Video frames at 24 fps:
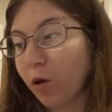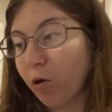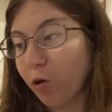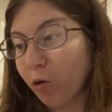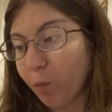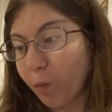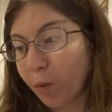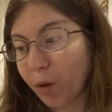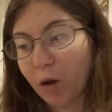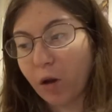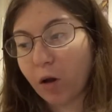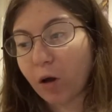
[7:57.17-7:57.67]
it will
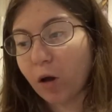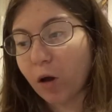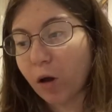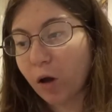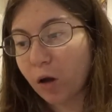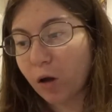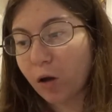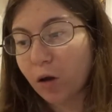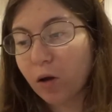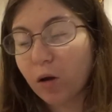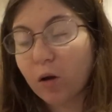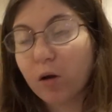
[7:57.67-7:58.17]
be
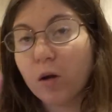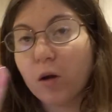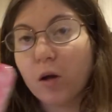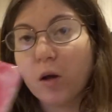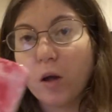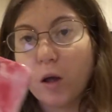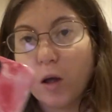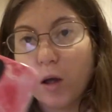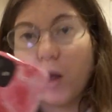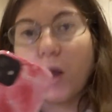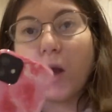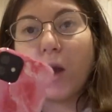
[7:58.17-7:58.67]
good.
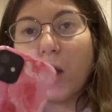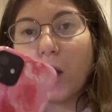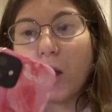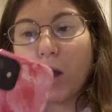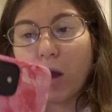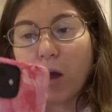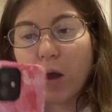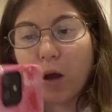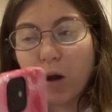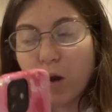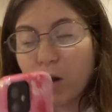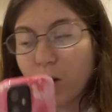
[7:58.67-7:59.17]

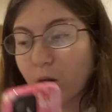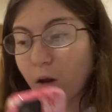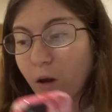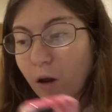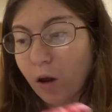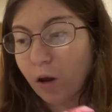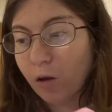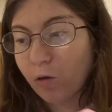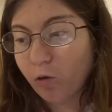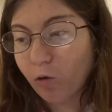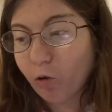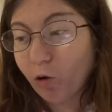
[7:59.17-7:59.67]
And
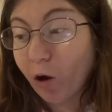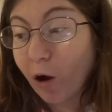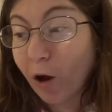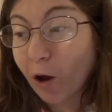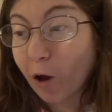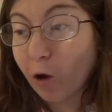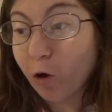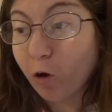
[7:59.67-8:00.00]
yeah, so I